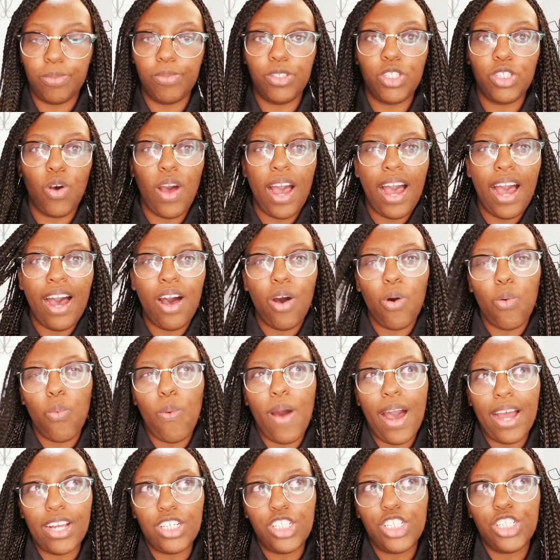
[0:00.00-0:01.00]
So I'll
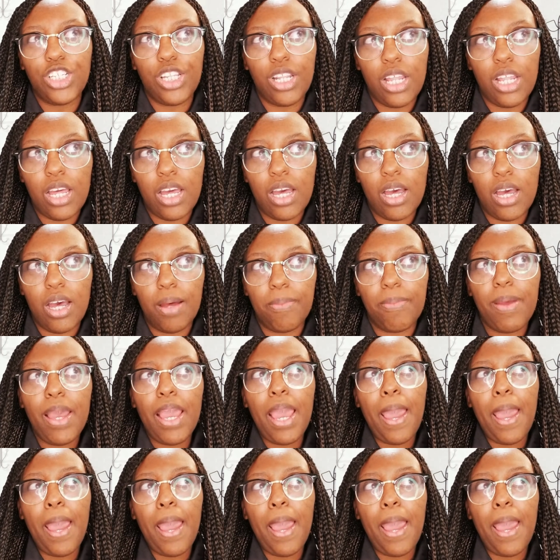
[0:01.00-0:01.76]
wash them